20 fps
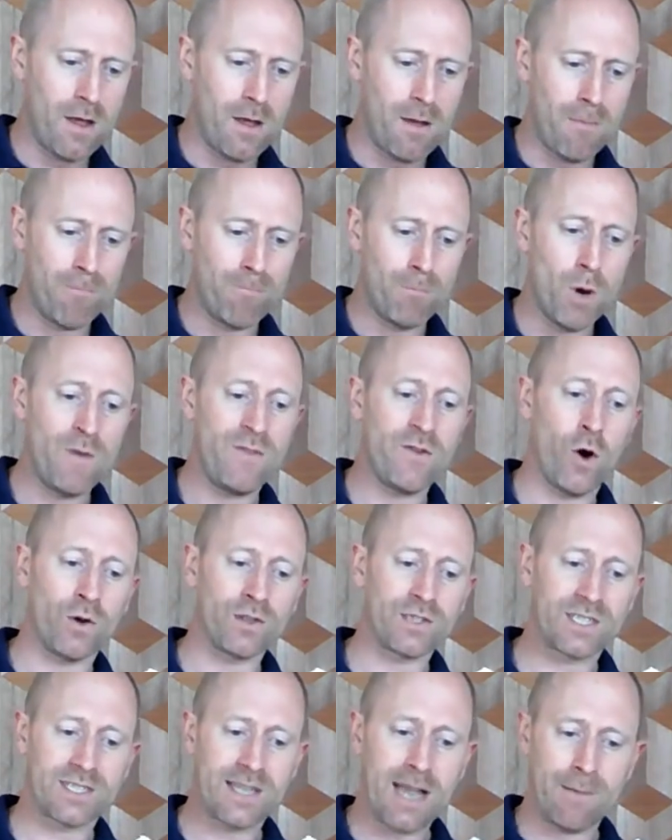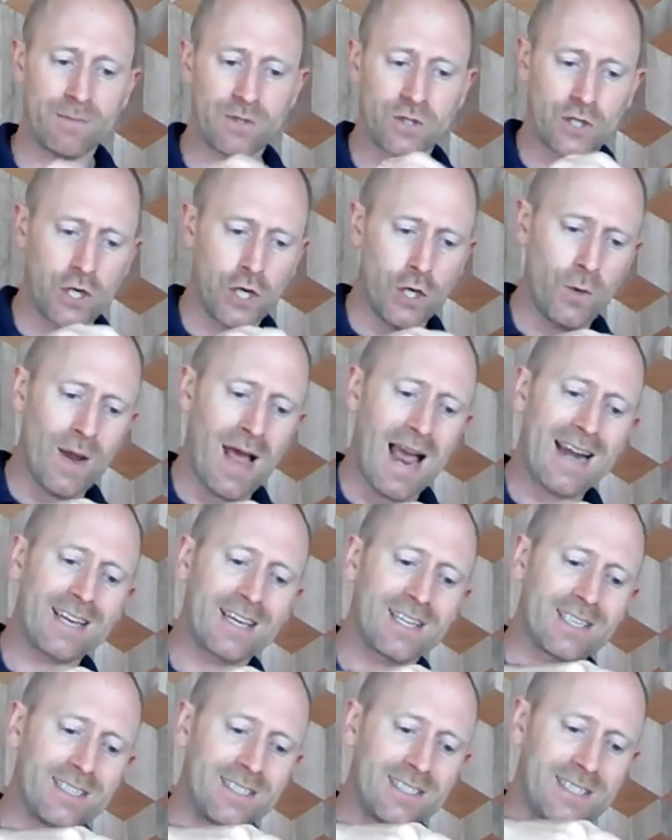move it on to step two, and
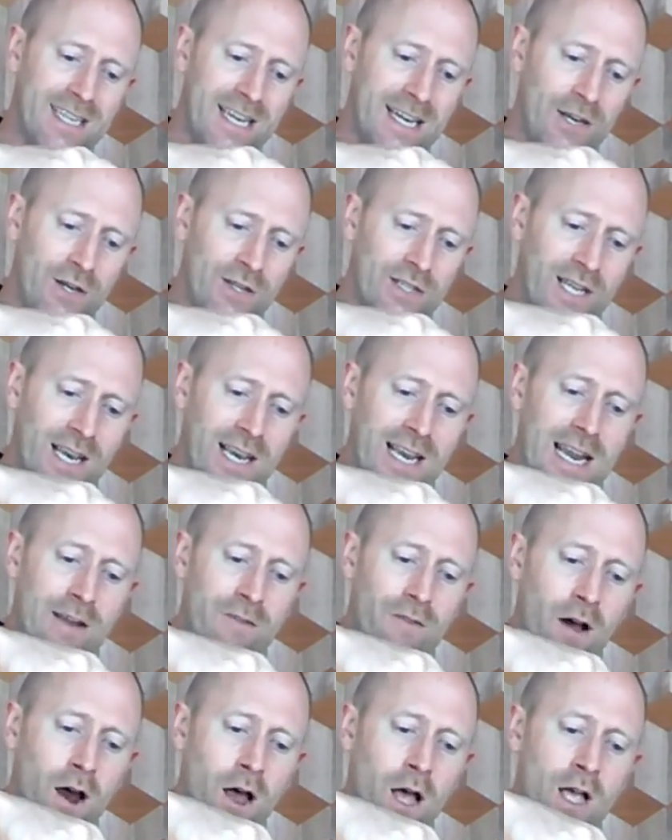continue to lever